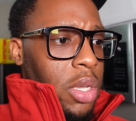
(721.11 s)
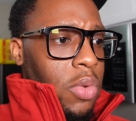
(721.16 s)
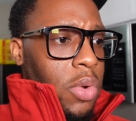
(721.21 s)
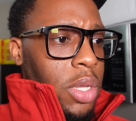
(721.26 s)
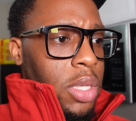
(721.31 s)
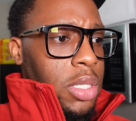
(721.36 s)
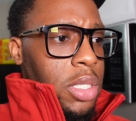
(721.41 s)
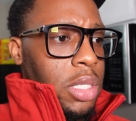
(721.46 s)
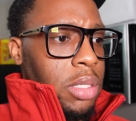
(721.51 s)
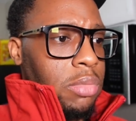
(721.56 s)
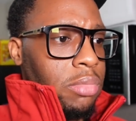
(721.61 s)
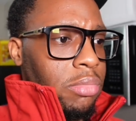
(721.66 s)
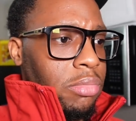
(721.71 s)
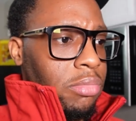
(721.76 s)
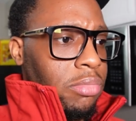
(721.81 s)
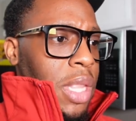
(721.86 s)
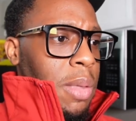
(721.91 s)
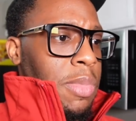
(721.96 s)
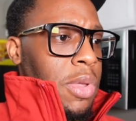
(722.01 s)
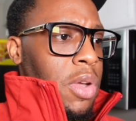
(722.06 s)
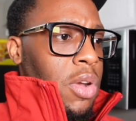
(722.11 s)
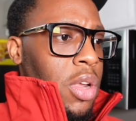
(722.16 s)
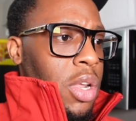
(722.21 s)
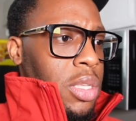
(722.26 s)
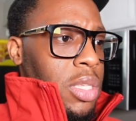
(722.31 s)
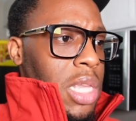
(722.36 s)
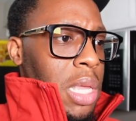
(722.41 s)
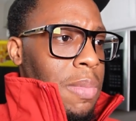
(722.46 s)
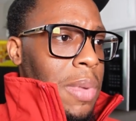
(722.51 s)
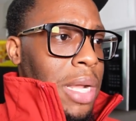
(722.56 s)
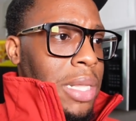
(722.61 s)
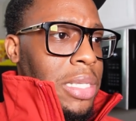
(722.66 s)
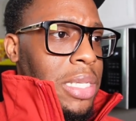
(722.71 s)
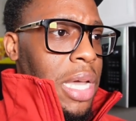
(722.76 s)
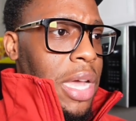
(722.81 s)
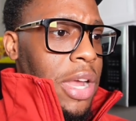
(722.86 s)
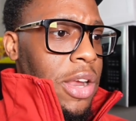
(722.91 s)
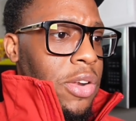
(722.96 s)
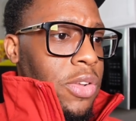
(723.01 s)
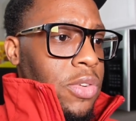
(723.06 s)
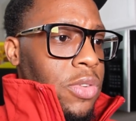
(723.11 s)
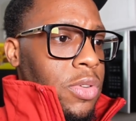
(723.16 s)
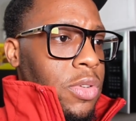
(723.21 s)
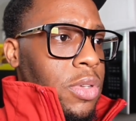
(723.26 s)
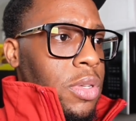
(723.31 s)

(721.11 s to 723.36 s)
crazy let me go ahead and set my title